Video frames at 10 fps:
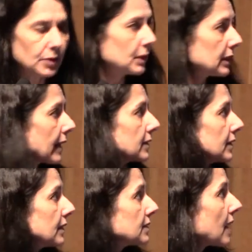who
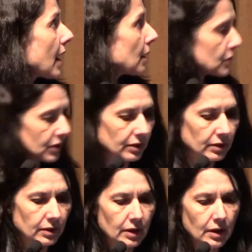elected this option.
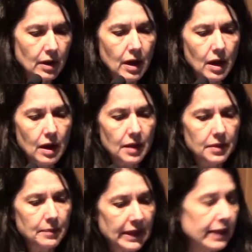
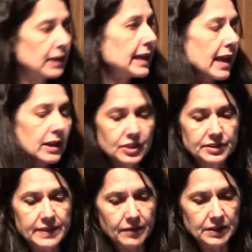The median age is